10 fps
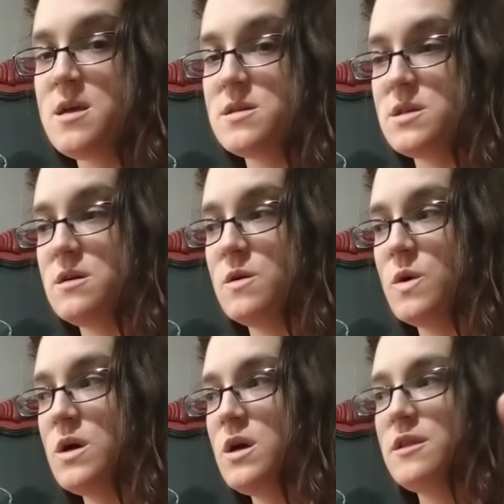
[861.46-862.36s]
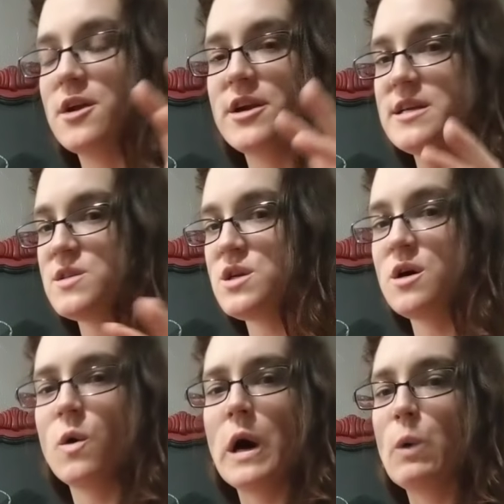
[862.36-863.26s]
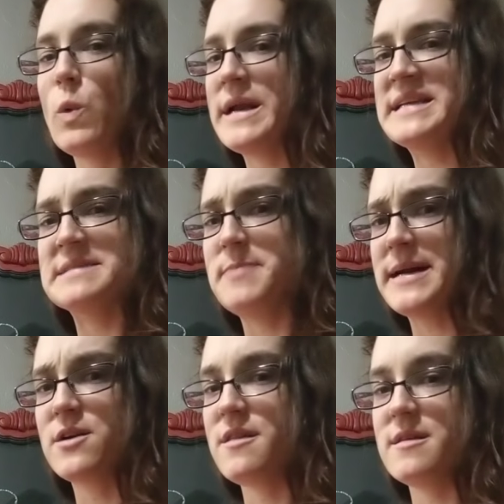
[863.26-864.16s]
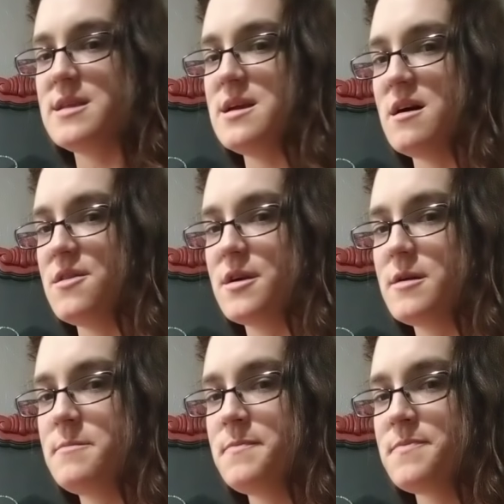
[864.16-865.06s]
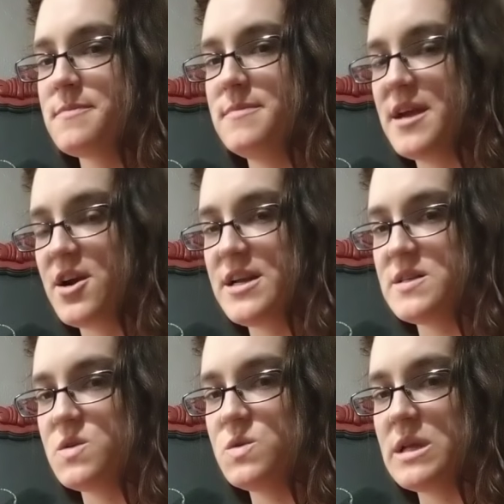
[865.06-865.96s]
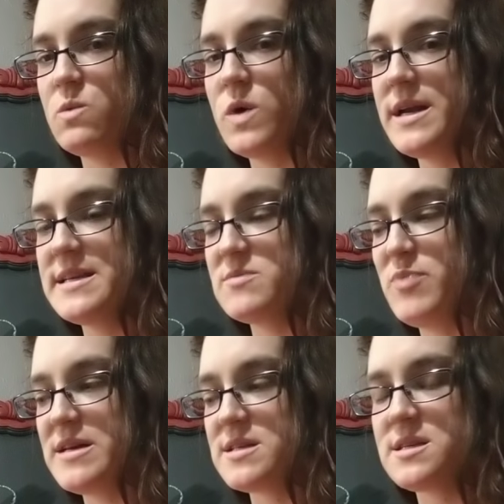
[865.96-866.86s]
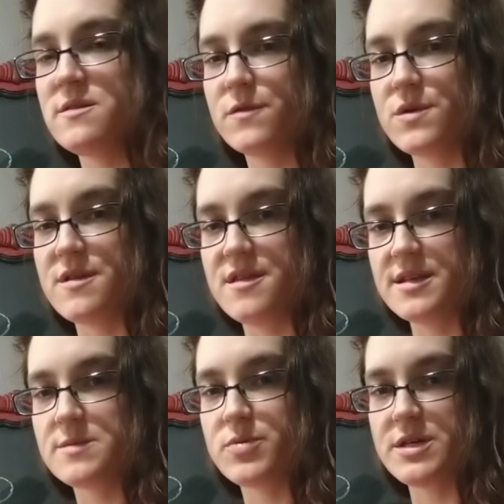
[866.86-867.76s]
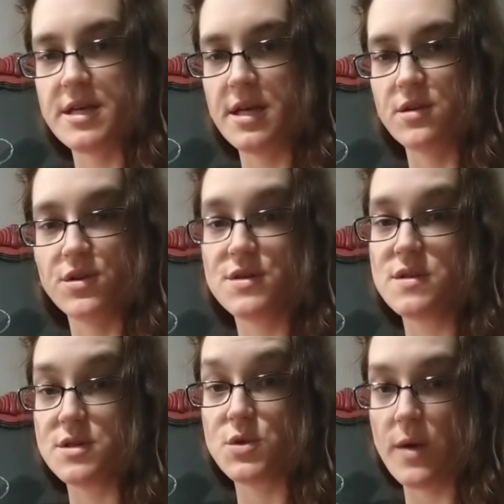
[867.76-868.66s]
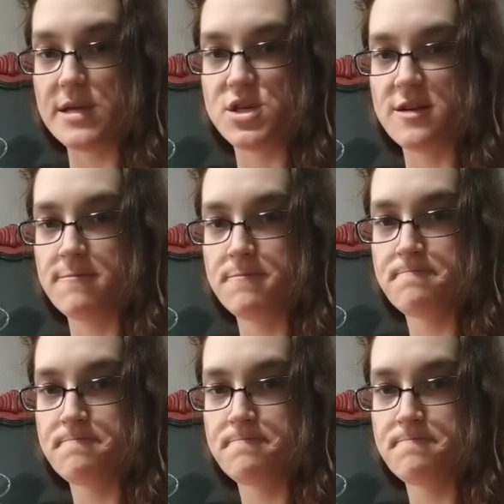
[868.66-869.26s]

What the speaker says: So there is no one is better than the other. There is only what is best for this particular situation.